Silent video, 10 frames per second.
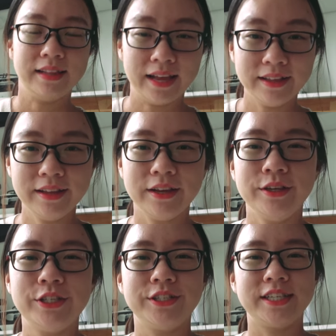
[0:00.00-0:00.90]
Then
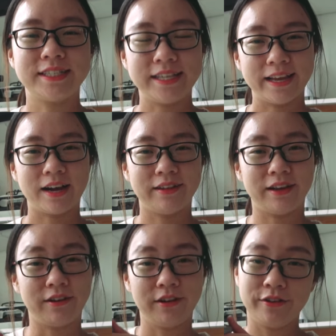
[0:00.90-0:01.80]
you should just take out
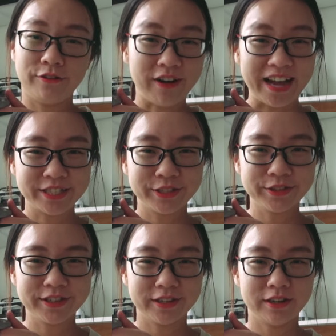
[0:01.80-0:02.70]
a rice
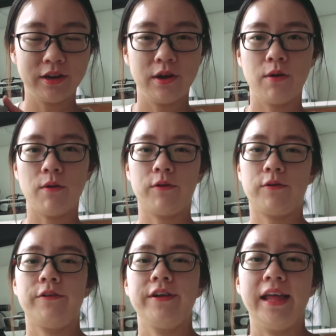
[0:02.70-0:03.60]
cooker or
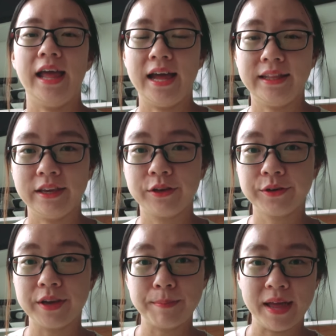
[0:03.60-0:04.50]
any
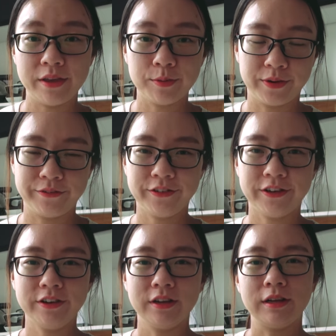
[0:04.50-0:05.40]
cooking pan you prefer,